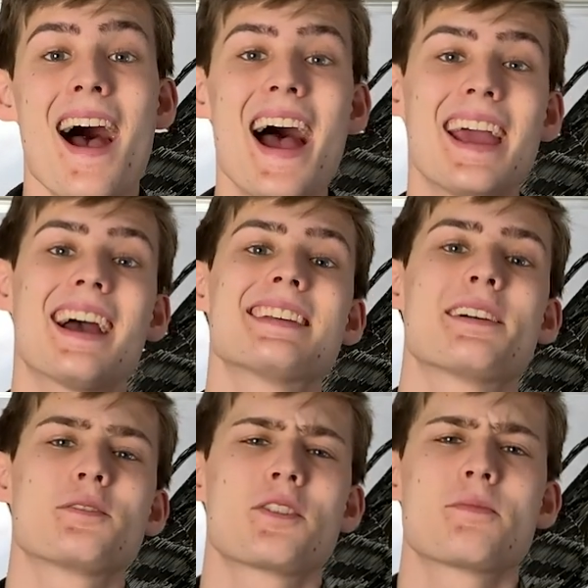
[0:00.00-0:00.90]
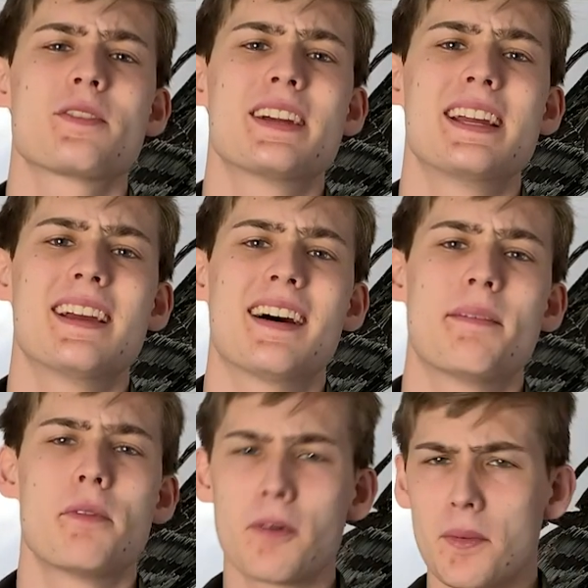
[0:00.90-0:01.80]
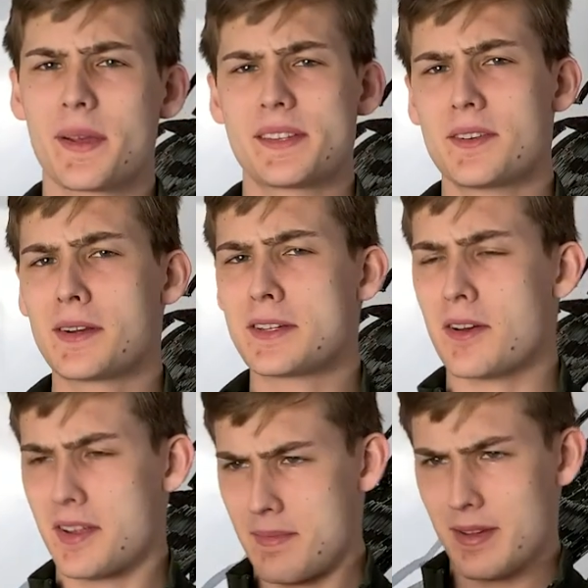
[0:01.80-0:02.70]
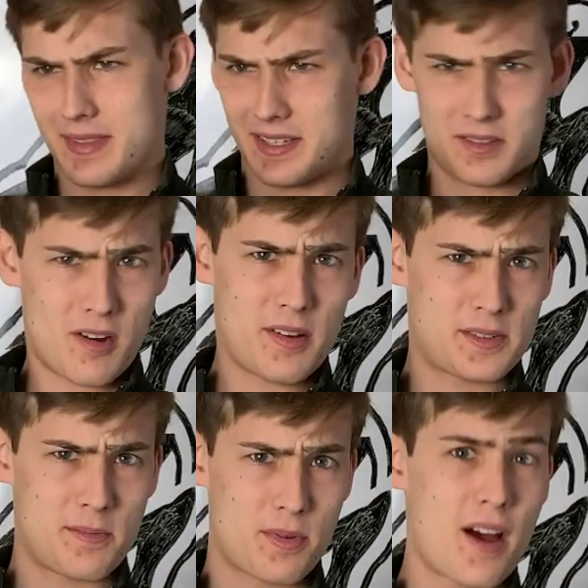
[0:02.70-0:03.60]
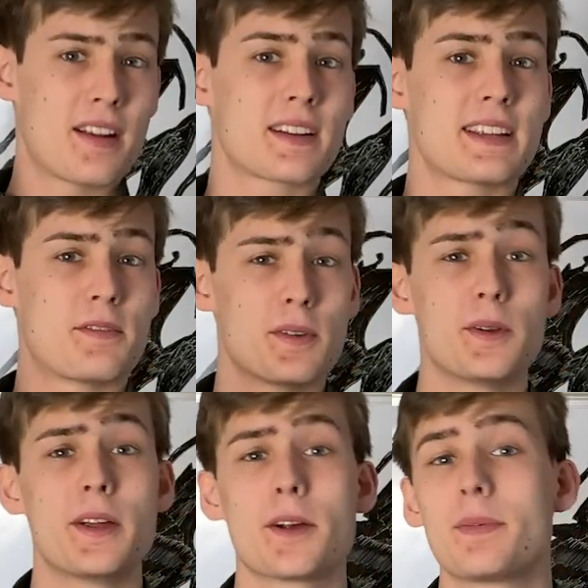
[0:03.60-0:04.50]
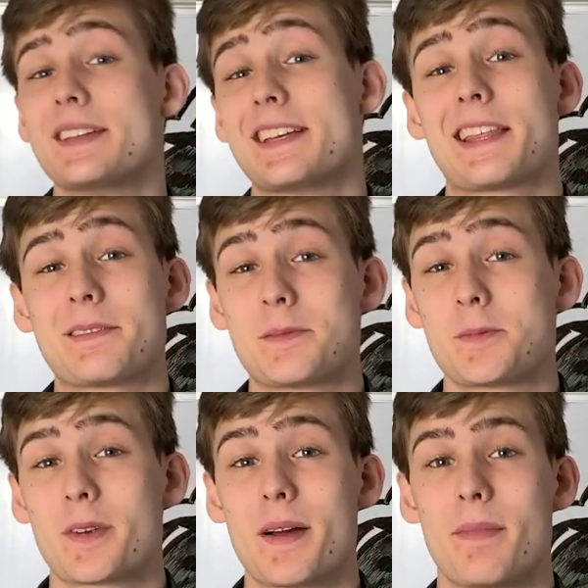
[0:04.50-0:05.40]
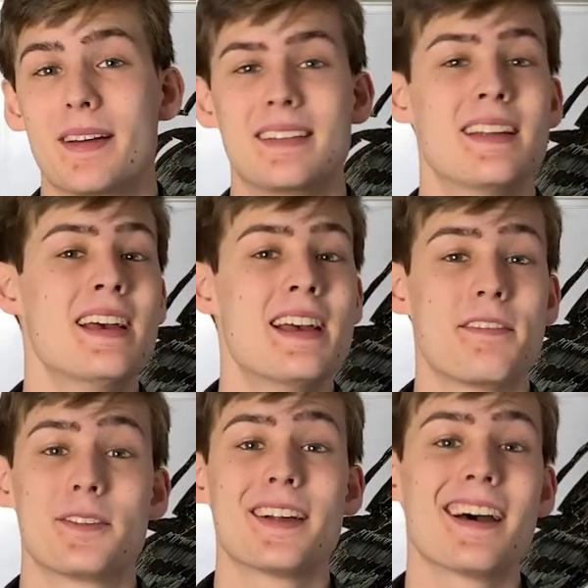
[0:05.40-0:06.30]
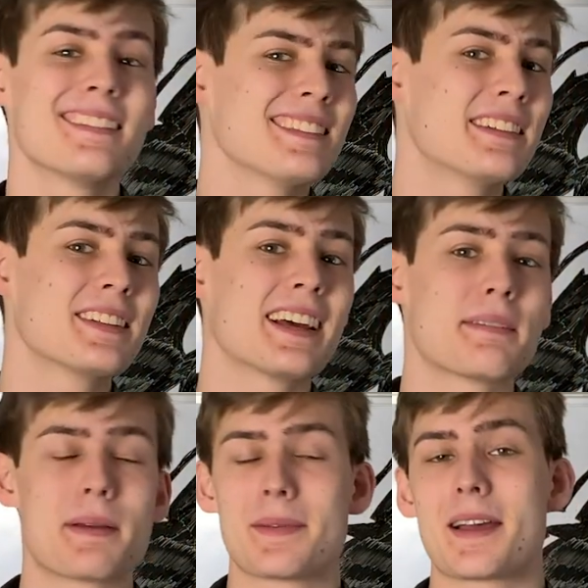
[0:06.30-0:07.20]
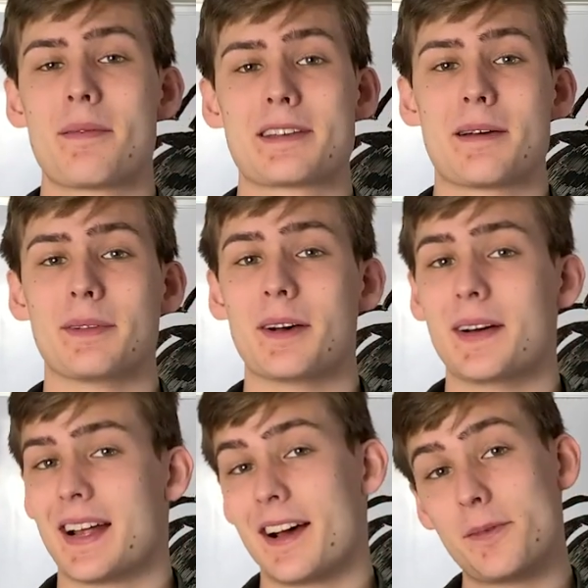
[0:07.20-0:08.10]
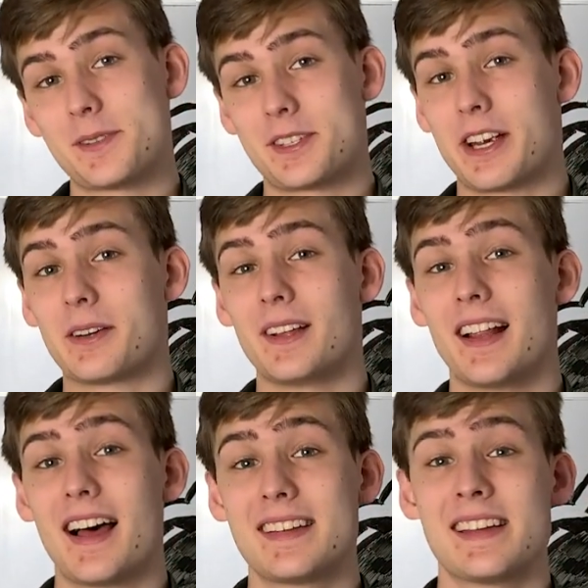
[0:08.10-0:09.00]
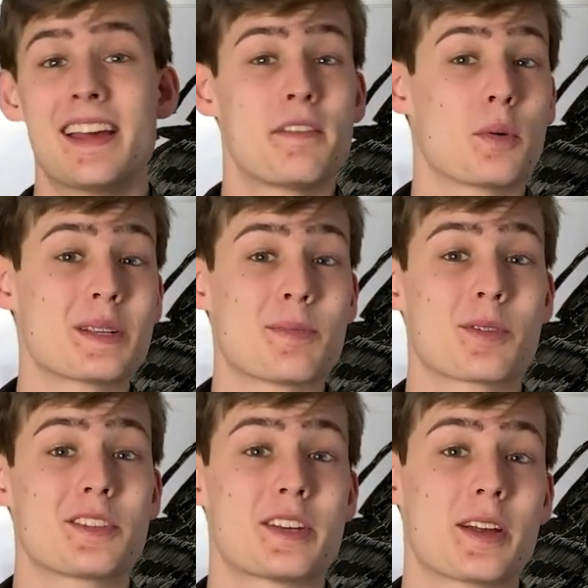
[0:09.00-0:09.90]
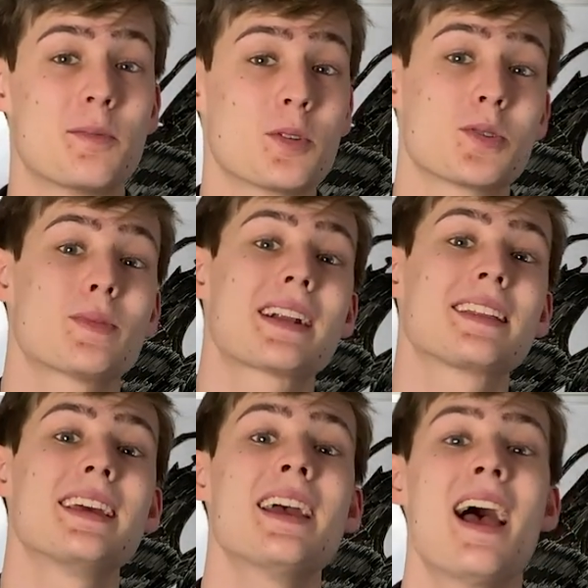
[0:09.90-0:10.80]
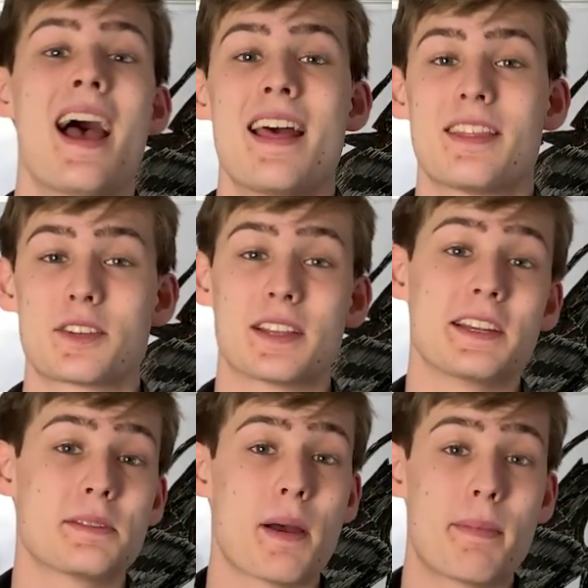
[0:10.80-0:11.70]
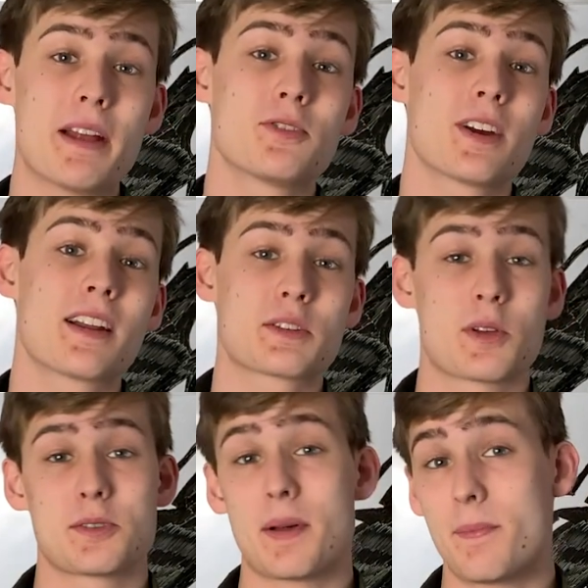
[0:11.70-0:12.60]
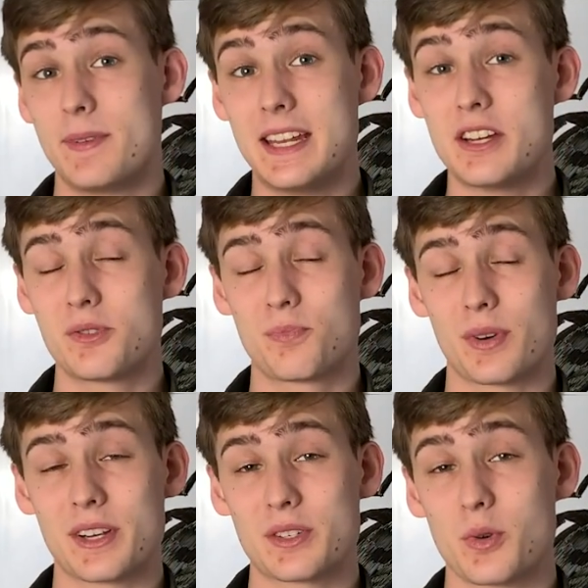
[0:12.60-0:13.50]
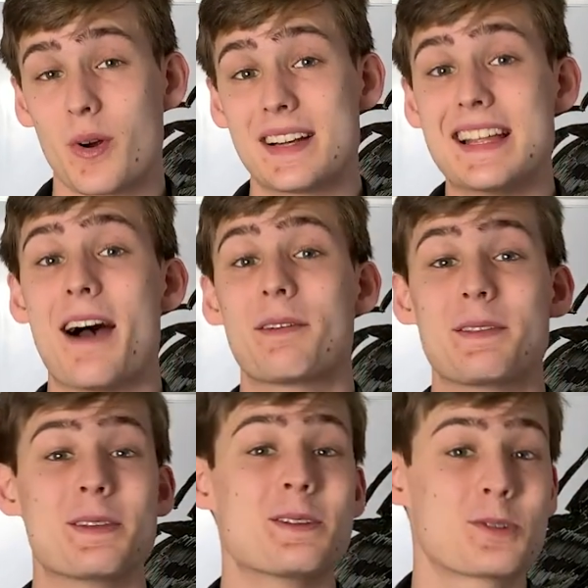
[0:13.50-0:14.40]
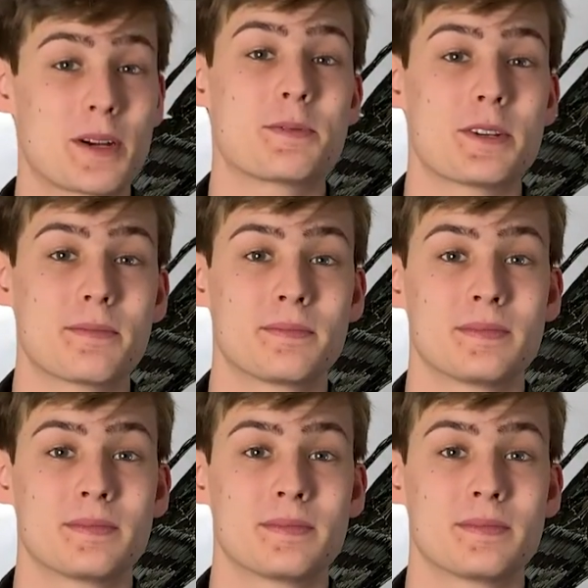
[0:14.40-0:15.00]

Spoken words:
Hi guys, Tom's Armory. Before we get started talking about this awesome product, if you're new here, please hit that subscribe button. If you're not, leave a like, maybe a comment down below. It helps the channel a lot. If you want to support the channel more directly, there's a link to my Patreon as well as my Teespring store down in the description.